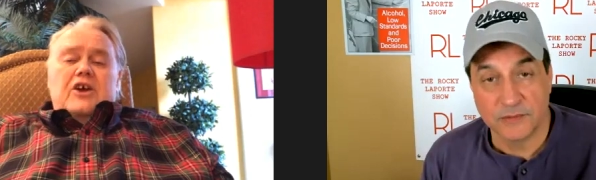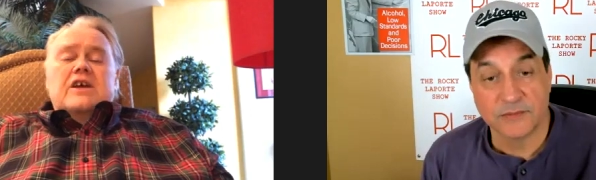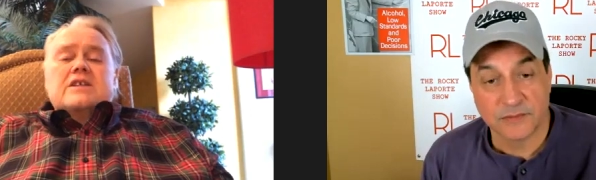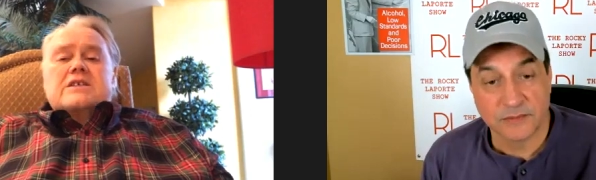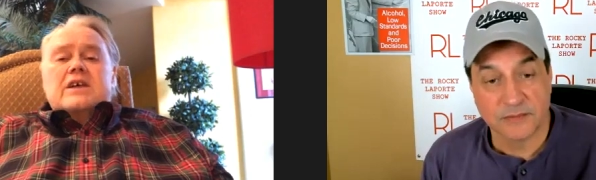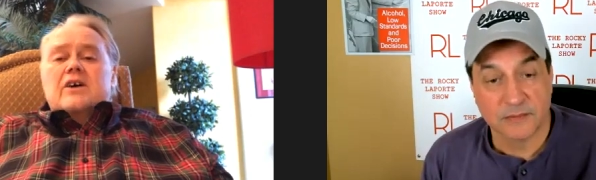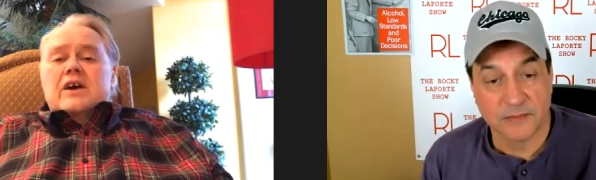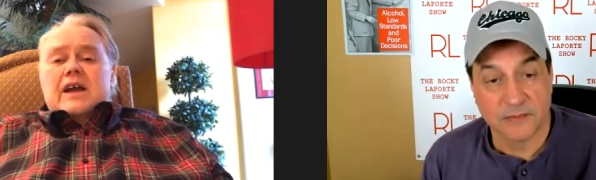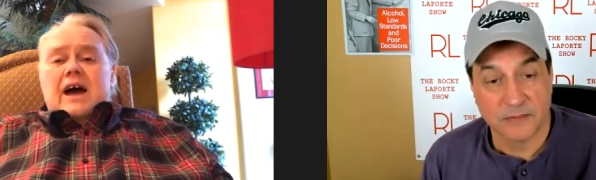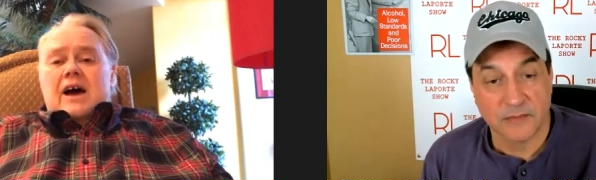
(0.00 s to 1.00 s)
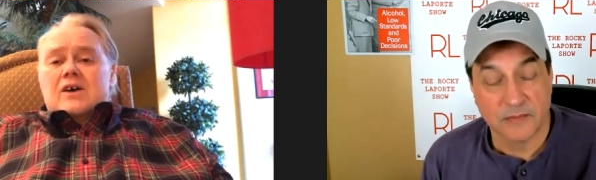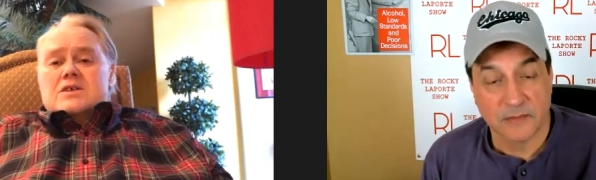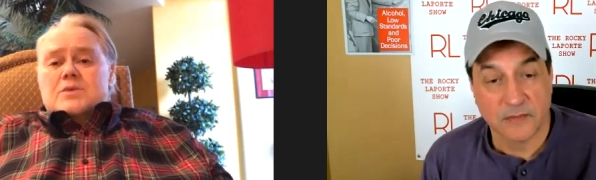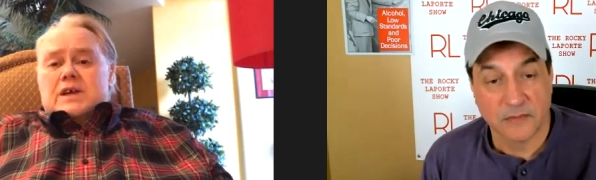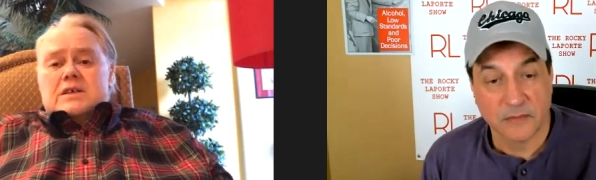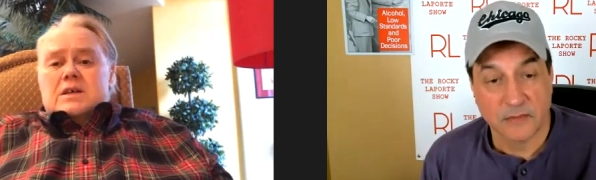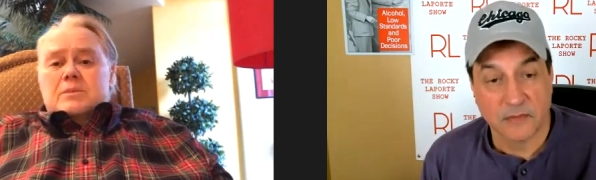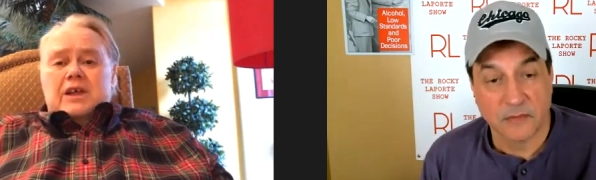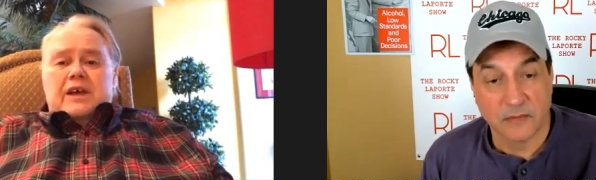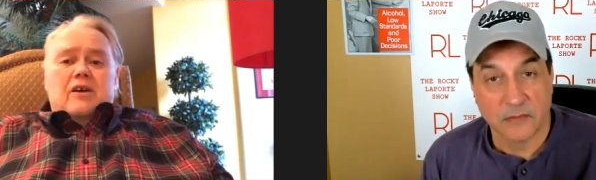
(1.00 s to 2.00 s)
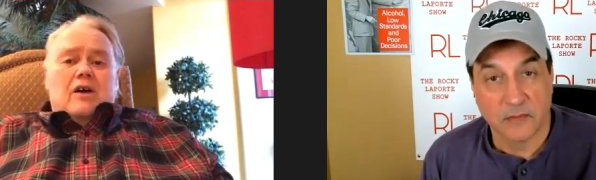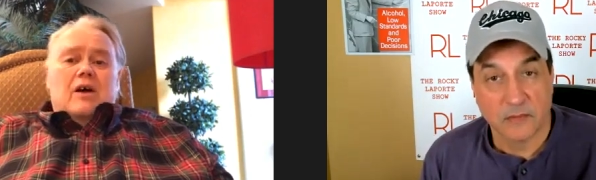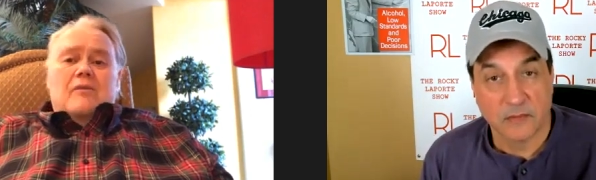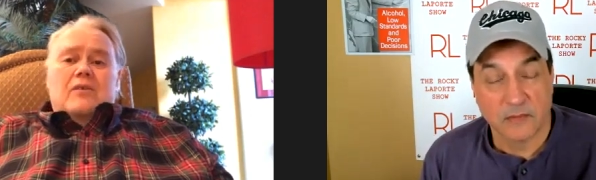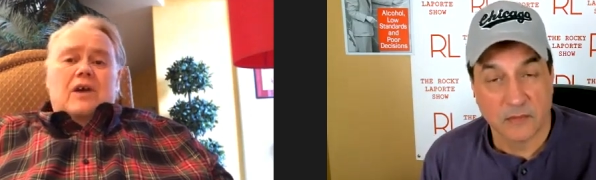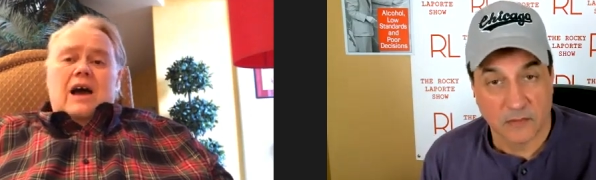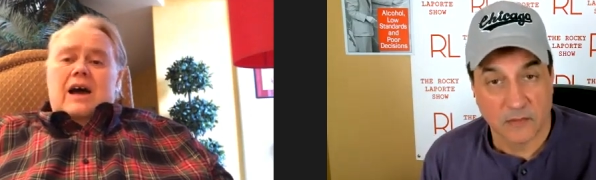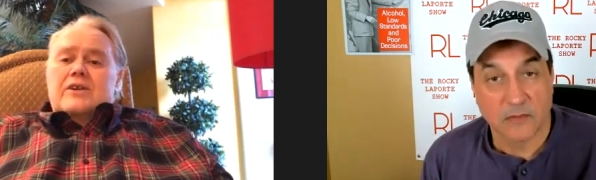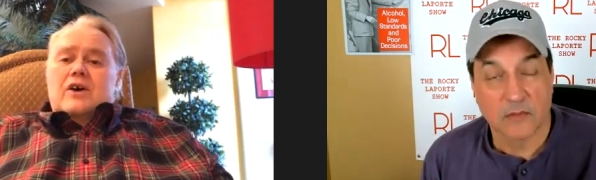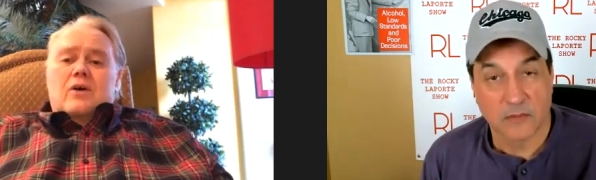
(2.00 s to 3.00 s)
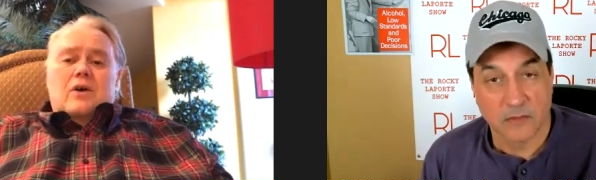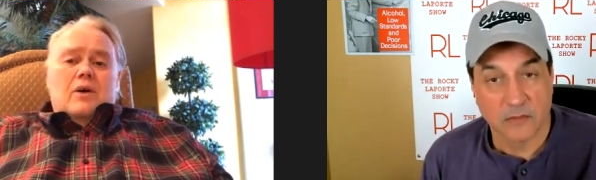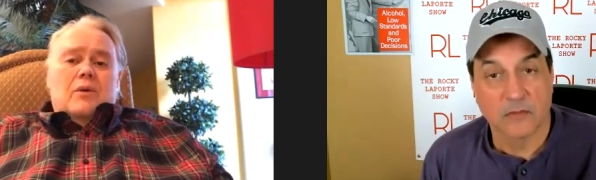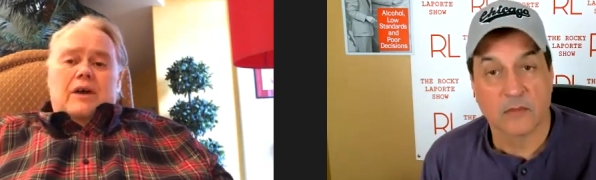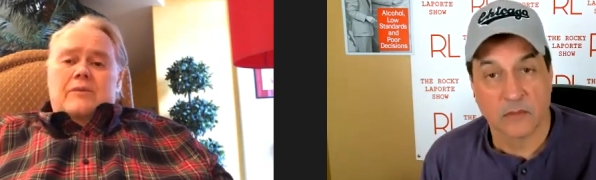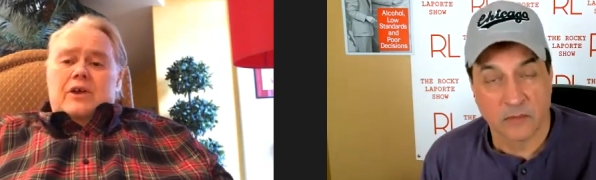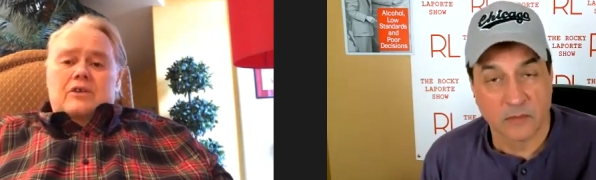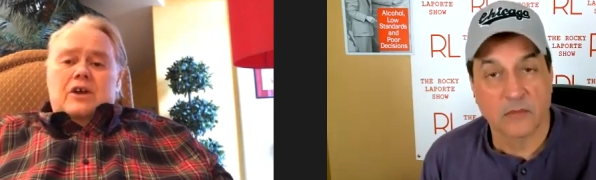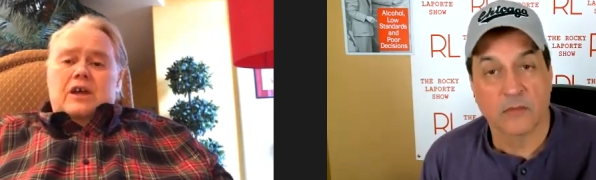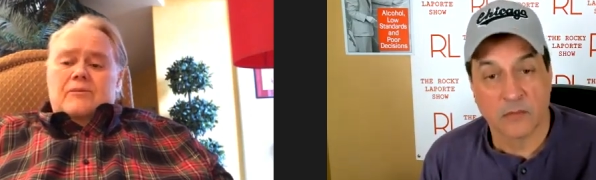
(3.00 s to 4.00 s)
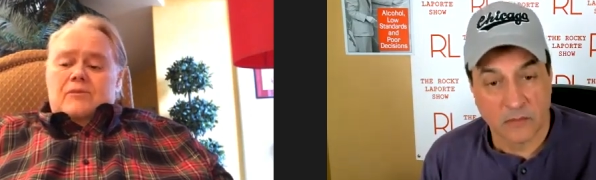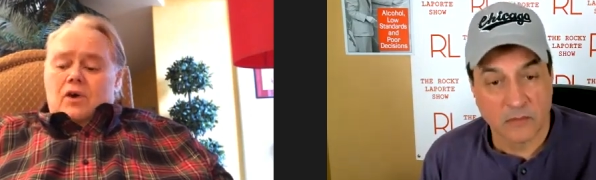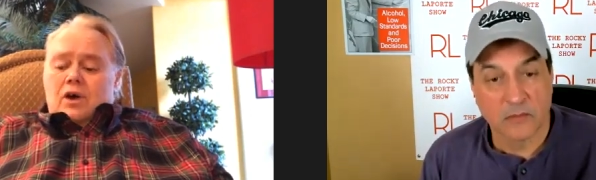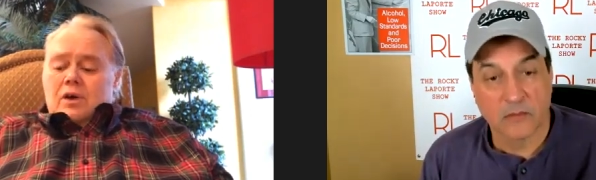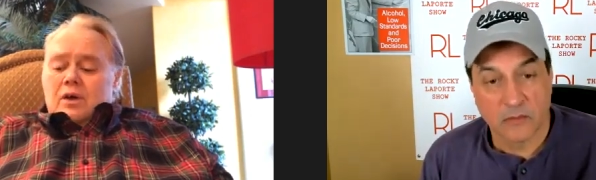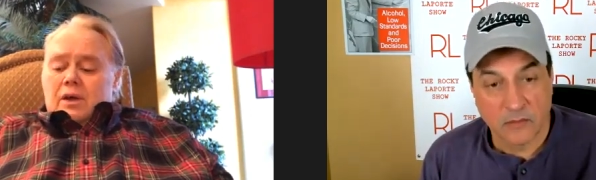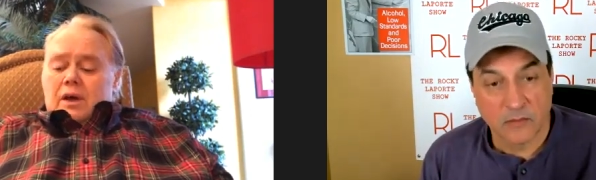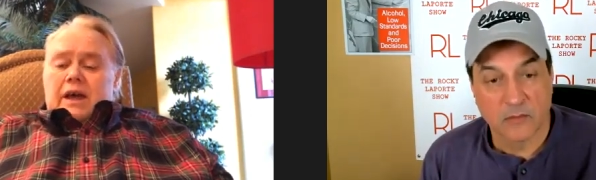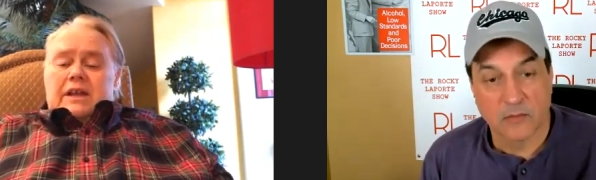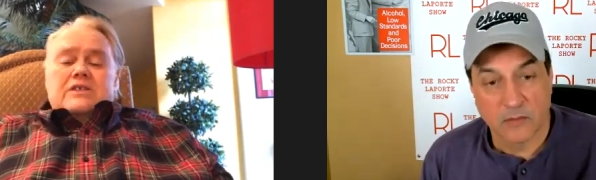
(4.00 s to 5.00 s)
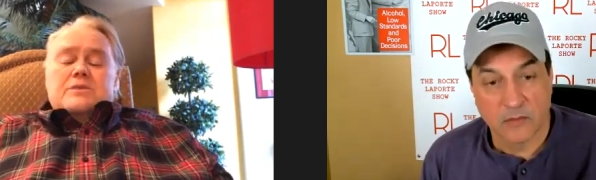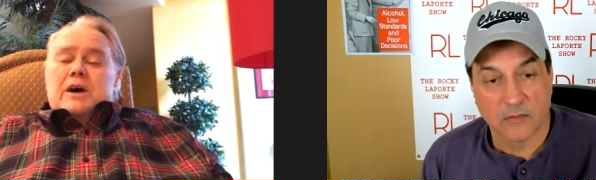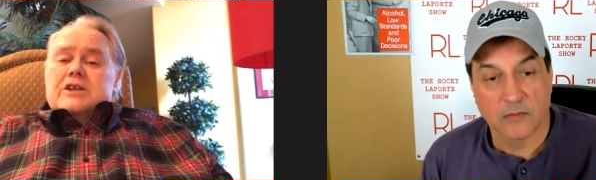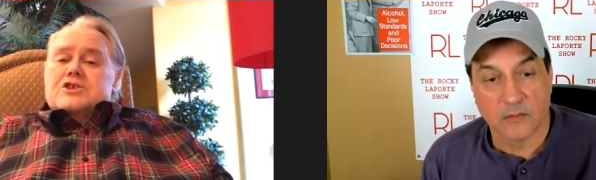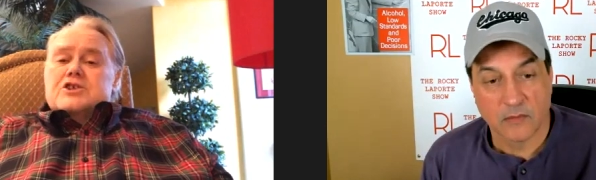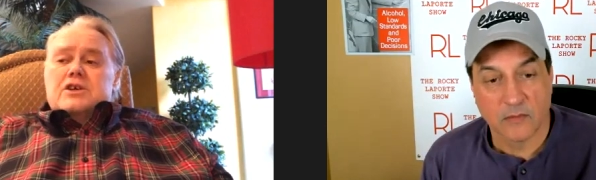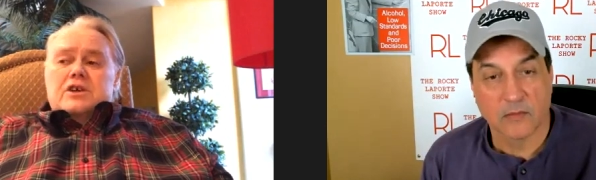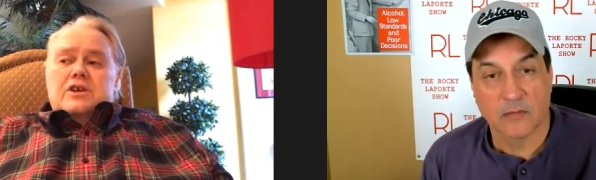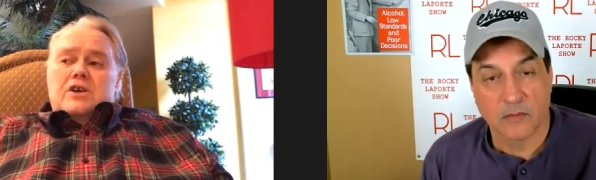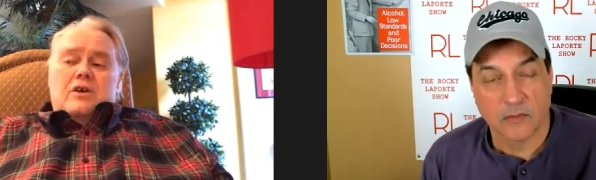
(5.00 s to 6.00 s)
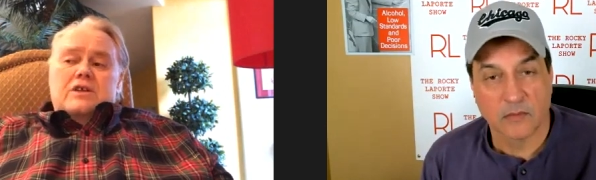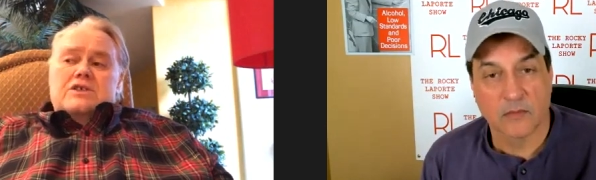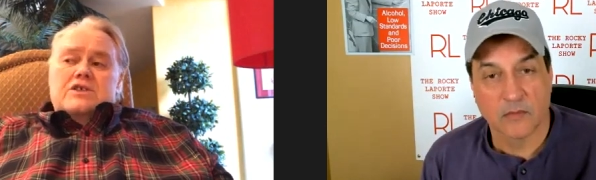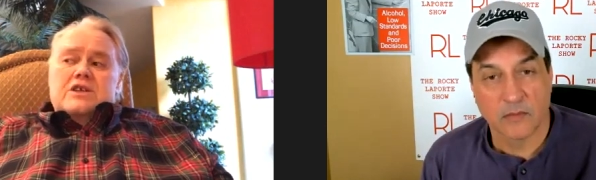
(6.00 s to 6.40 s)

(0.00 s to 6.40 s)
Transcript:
Speaker 1: you can still get a house reasonably or a condo or whatever you're looking for. And it's much, you know, it's